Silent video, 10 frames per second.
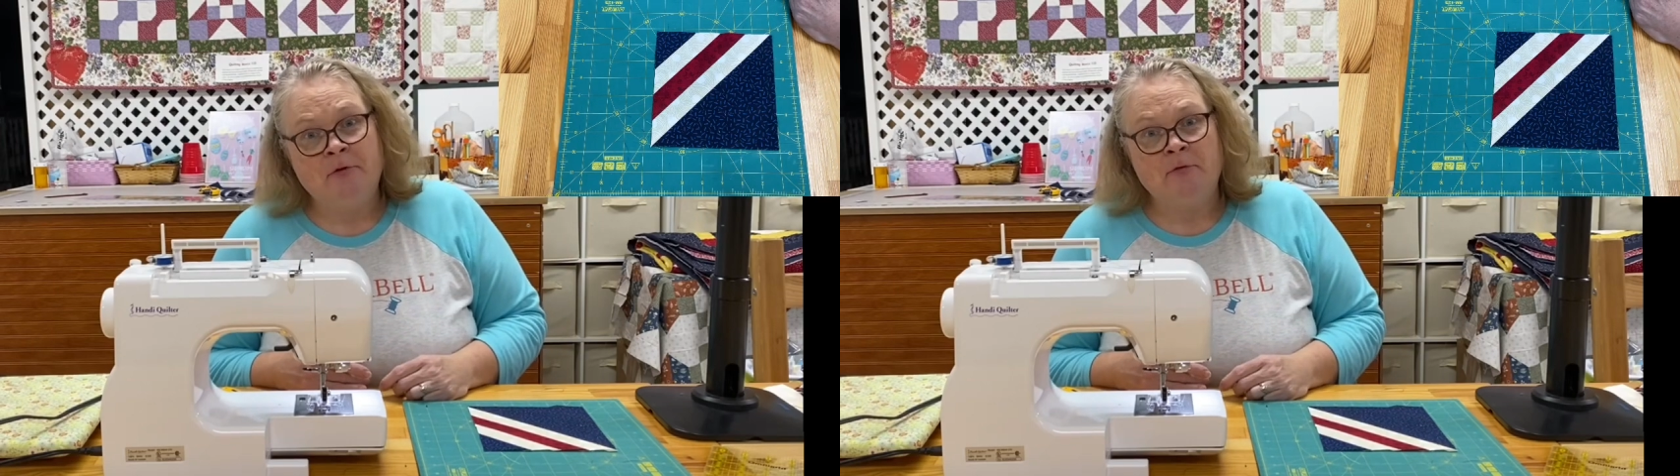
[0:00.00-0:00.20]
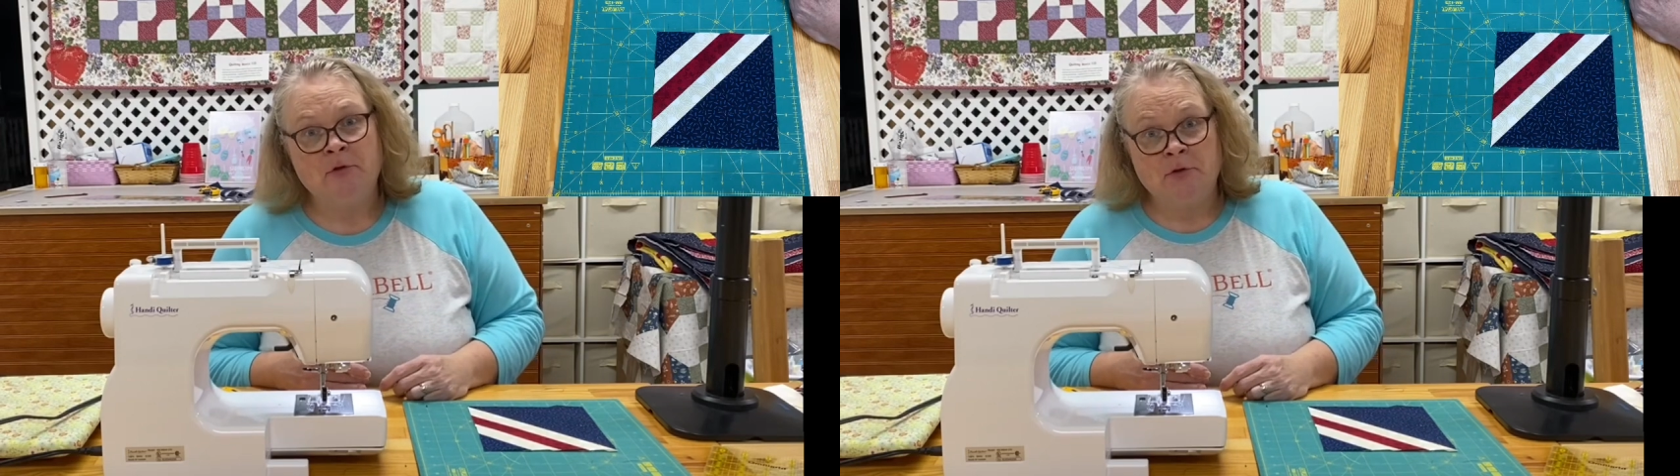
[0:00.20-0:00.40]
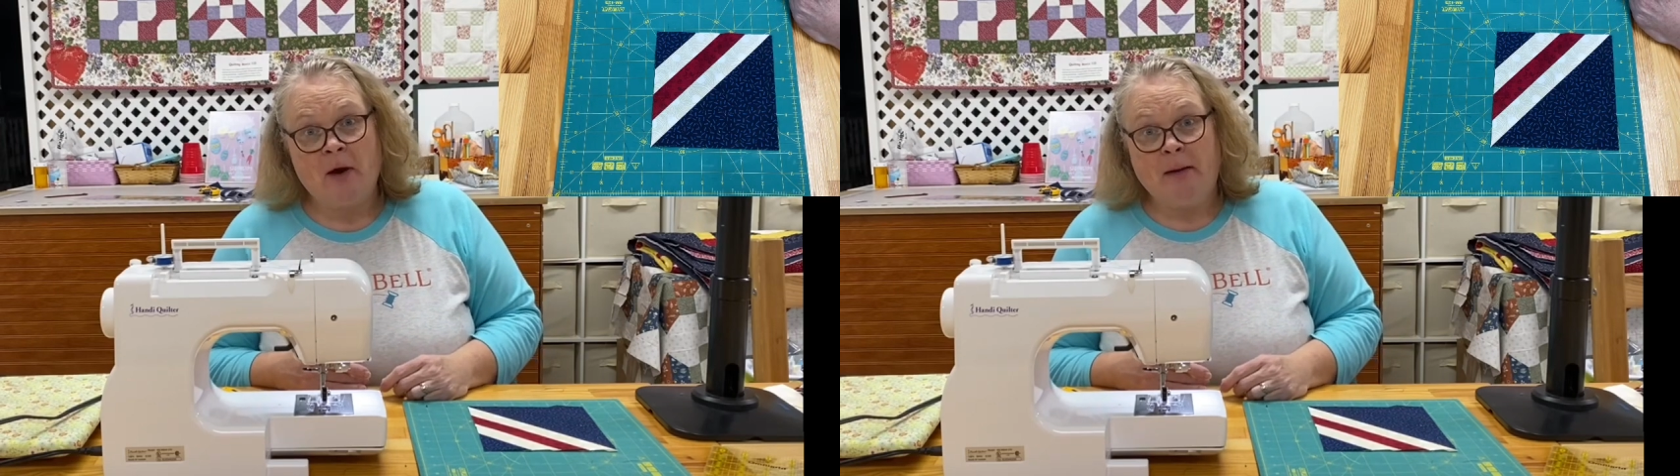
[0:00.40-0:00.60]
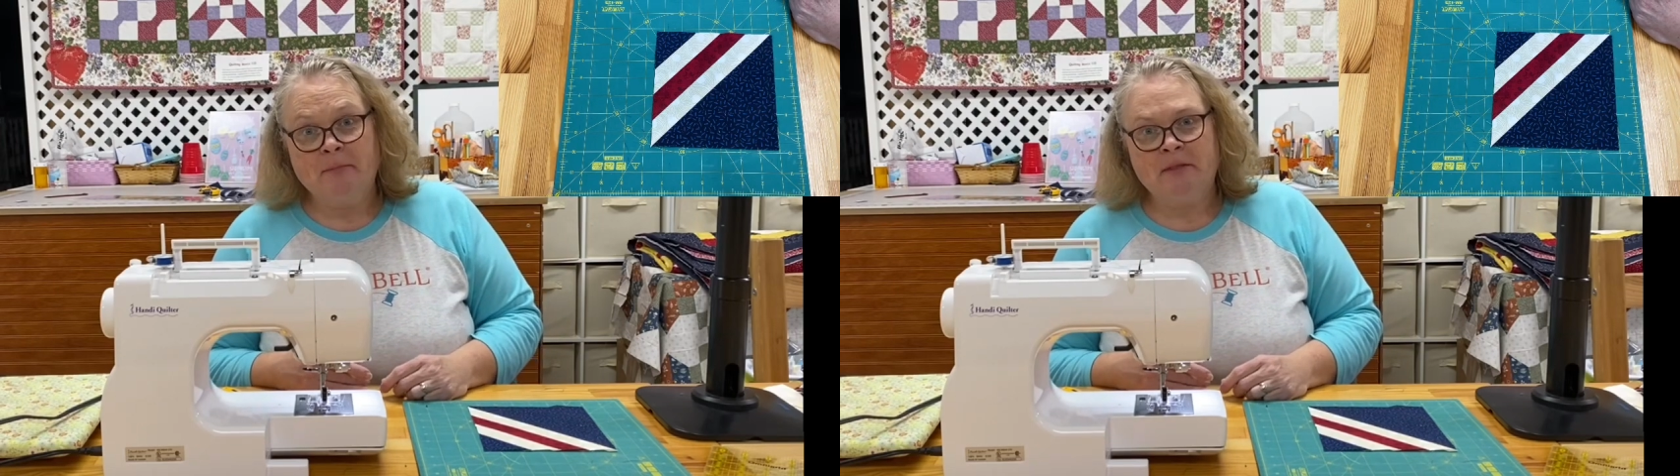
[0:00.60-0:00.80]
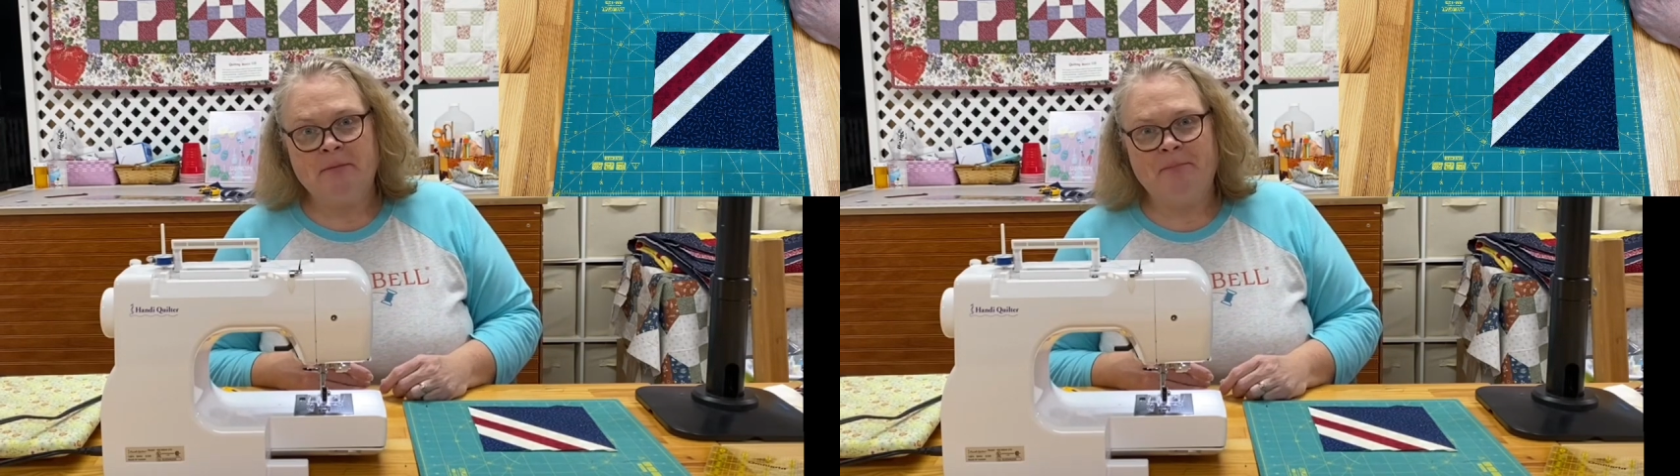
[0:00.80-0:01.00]
of your
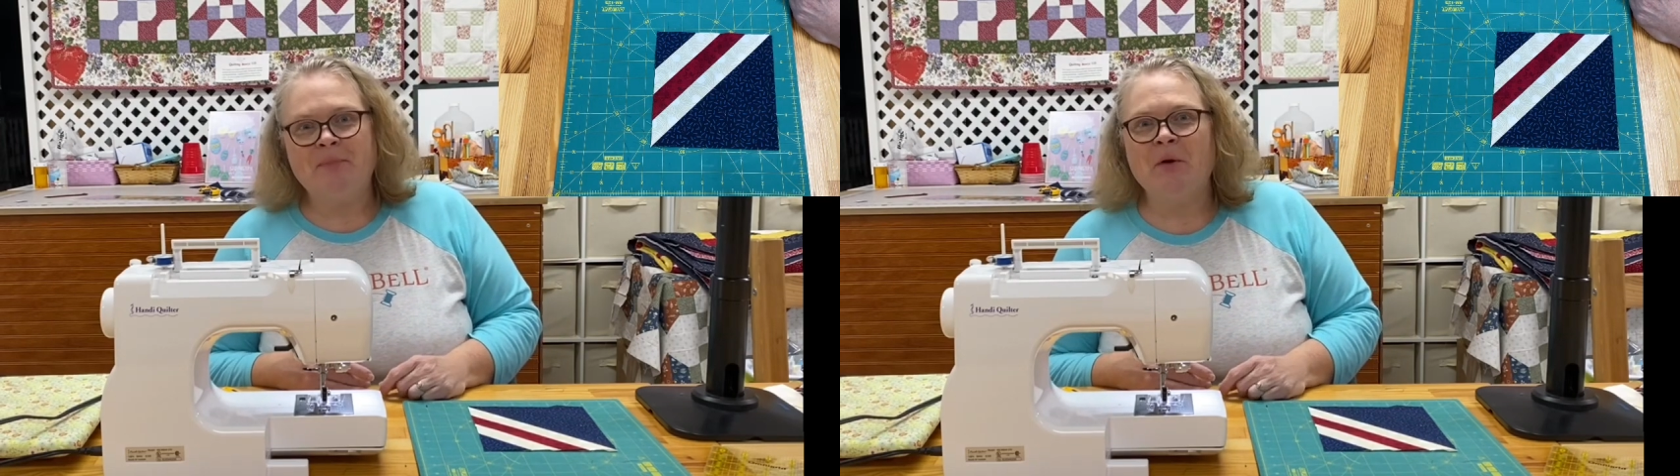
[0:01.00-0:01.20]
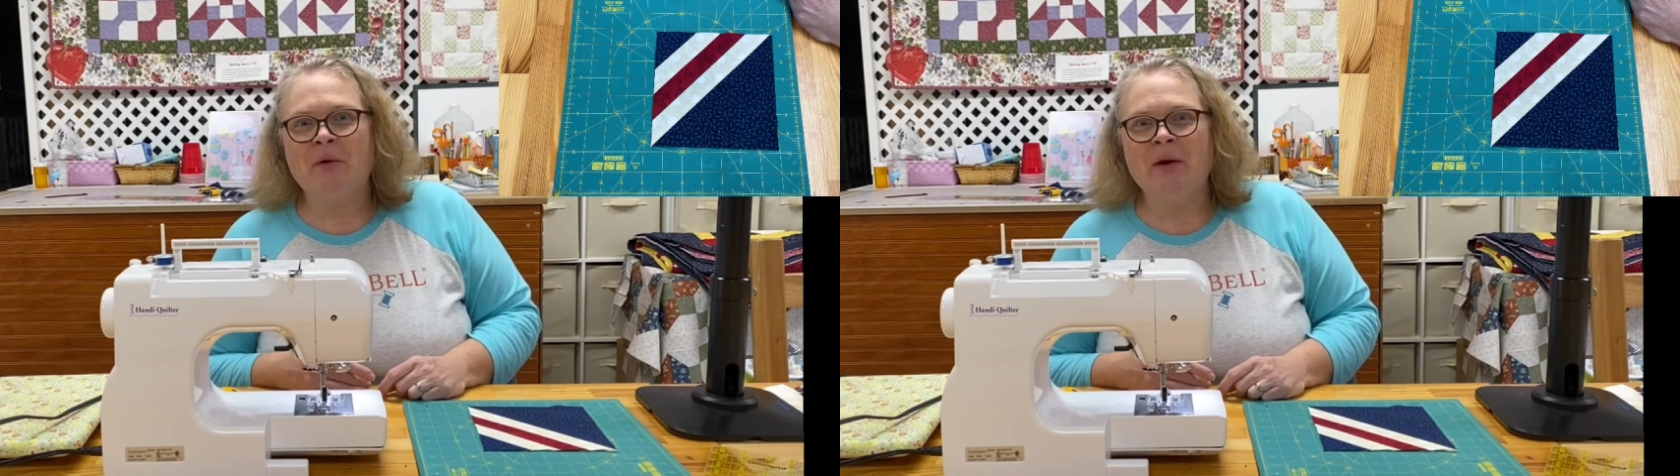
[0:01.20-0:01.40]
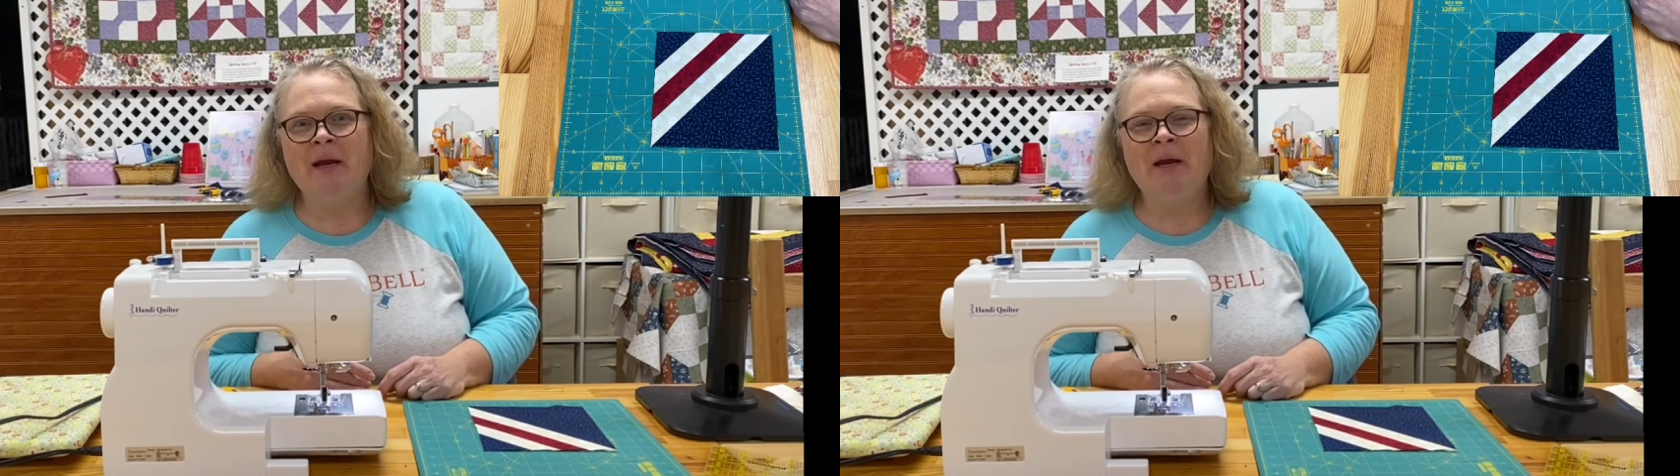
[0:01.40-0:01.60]
leftover scraps.